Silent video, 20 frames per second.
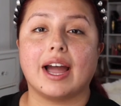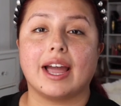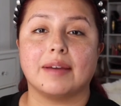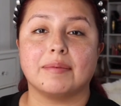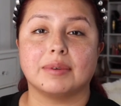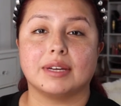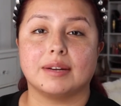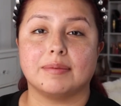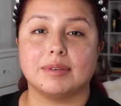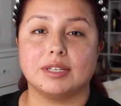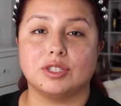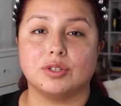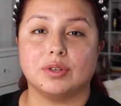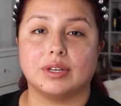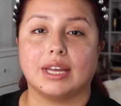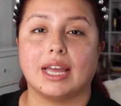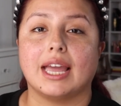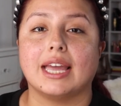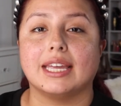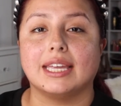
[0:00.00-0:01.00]
I'm going to be
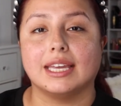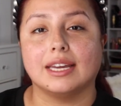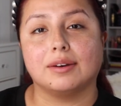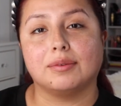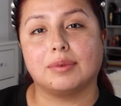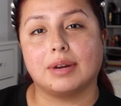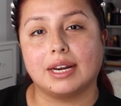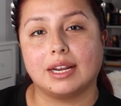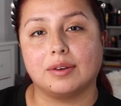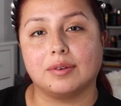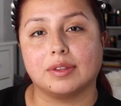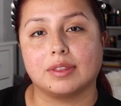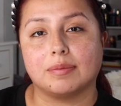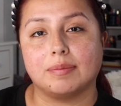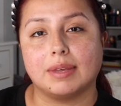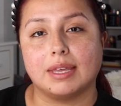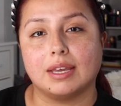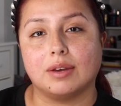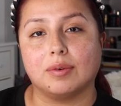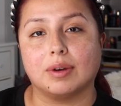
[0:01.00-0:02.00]
doing a get ready with
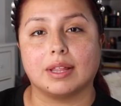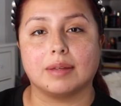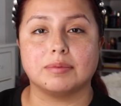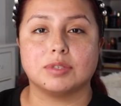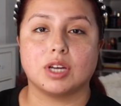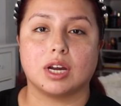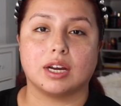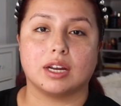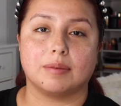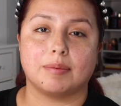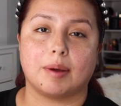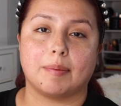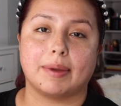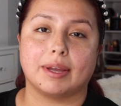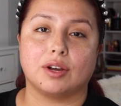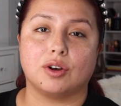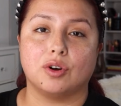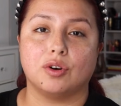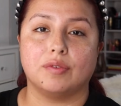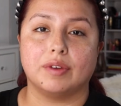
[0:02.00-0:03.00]
me while I'm talking about
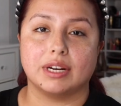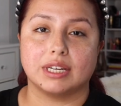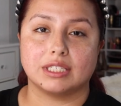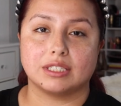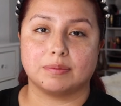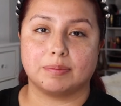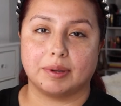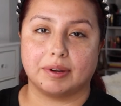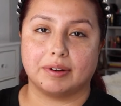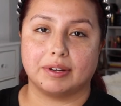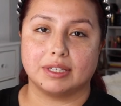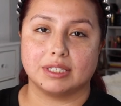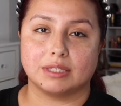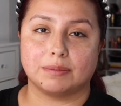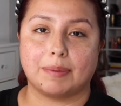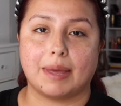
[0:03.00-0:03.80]
my COVID experience.